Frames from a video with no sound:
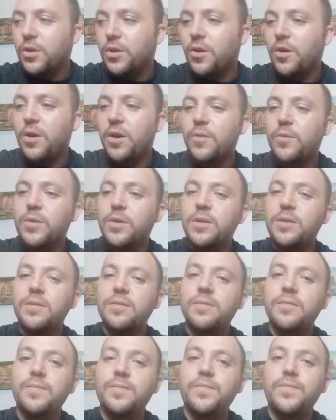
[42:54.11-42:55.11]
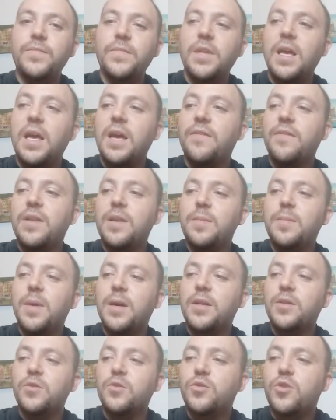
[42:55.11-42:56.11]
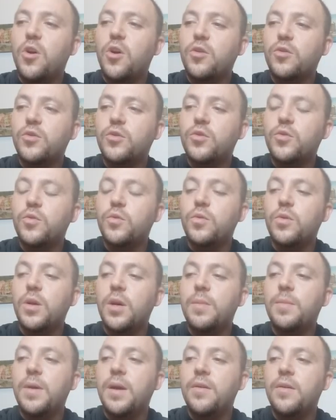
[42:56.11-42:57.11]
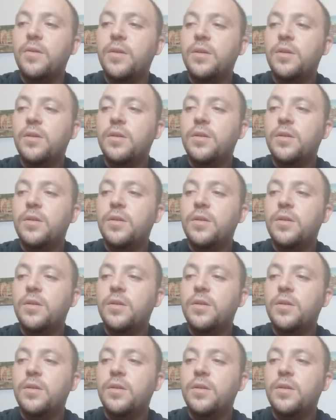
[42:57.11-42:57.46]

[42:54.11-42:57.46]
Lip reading: I wouldn't have anybody to talk to about